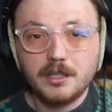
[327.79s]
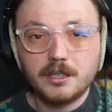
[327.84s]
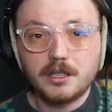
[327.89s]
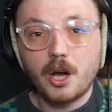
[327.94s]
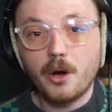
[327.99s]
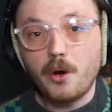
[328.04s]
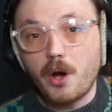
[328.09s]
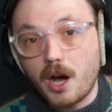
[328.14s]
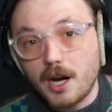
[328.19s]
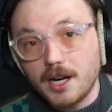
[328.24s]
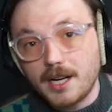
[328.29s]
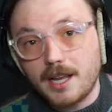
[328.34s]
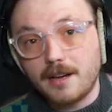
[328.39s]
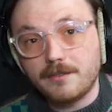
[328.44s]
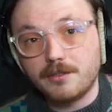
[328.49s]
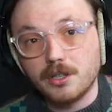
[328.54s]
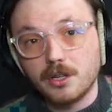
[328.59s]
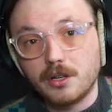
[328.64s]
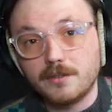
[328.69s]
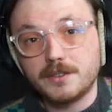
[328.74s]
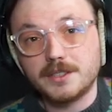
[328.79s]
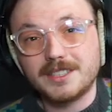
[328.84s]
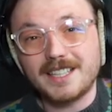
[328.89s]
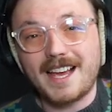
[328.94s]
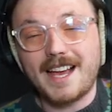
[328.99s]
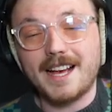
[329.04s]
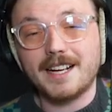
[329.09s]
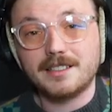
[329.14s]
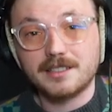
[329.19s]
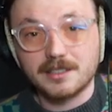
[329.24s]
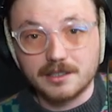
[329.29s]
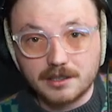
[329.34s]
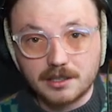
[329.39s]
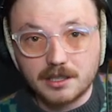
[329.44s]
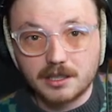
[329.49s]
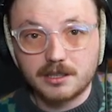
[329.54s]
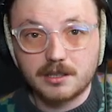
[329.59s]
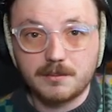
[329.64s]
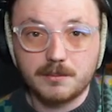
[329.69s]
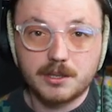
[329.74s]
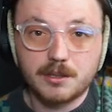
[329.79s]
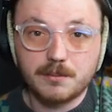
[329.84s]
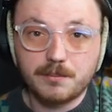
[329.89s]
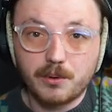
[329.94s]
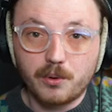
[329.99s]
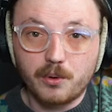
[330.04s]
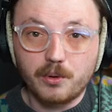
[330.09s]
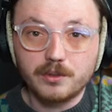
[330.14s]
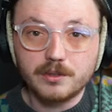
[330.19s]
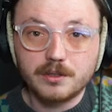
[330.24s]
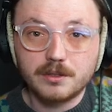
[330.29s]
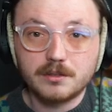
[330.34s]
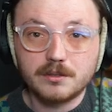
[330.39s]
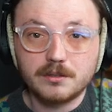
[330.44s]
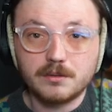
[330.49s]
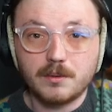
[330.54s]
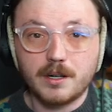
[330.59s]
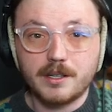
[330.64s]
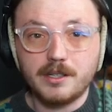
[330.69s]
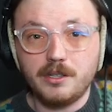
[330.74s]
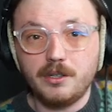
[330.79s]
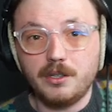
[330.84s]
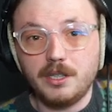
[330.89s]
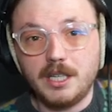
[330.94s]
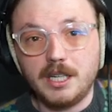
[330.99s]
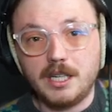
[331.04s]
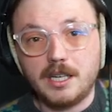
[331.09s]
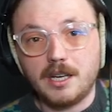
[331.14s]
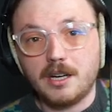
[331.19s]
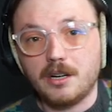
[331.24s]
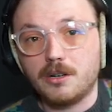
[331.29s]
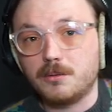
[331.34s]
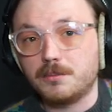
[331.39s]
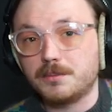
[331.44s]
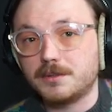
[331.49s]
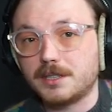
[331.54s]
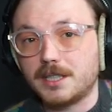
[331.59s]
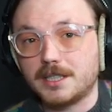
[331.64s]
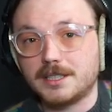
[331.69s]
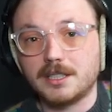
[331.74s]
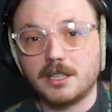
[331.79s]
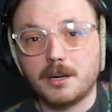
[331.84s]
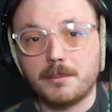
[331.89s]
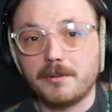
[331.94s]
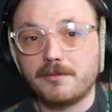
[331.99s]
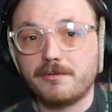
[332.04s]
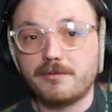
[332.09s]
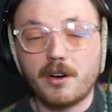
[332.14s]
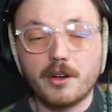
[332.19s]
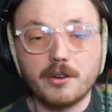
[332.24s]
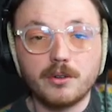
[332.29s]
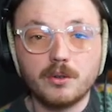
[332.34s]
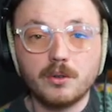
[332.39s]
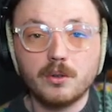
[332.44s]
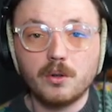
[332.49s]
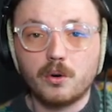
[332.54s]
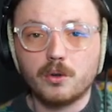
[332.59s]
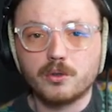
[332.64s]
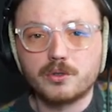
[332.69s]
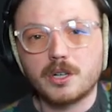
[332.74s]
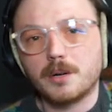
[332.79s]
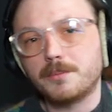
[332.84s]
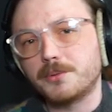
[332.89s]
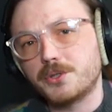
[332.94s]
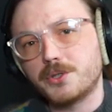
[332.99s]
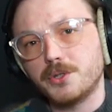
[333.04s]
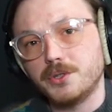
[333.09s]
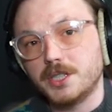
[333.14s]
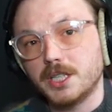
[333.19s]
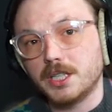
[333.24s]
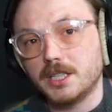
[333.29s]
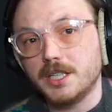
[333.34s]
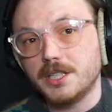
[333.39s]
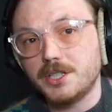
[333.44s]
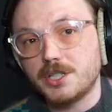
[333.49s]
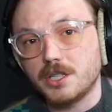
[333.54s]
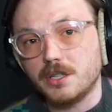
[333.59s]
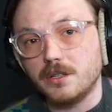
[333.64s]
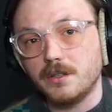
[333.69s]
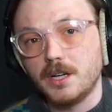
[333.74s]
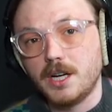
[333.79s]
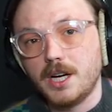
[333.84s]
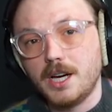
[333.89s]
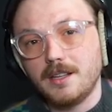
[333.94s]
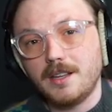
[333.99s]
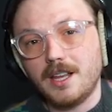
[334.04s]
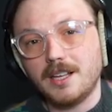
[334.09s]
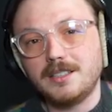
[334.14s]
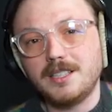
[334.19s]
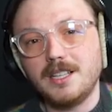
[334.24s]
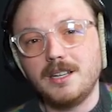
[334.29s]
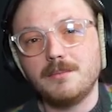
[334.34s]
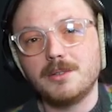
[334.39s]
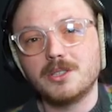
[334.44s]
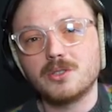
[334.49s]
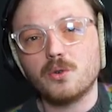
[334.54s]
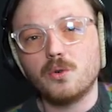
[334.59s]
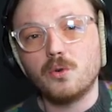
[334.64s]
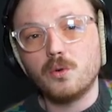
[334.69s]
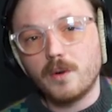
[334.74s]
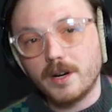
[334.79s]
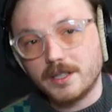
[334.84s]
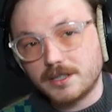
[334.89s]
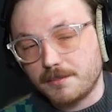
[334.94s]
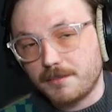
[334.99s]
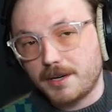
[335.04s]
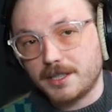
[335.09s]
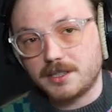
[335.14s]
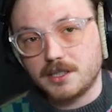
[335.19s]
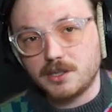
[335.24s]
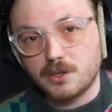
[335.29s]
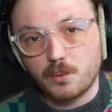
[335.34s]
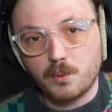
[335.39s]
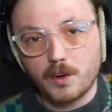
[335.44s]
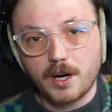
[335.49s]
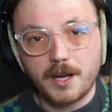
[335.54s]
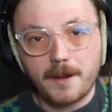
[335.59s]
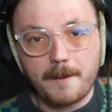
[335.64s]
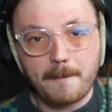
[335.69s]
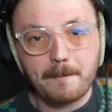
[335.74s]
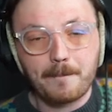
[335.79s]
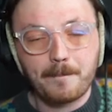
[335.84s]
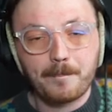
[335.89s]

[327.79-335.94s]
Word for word: Go High Level offers excellent customer support. Whether you need help setting up a funnel or troubleshooting an issue, their team is always a message away.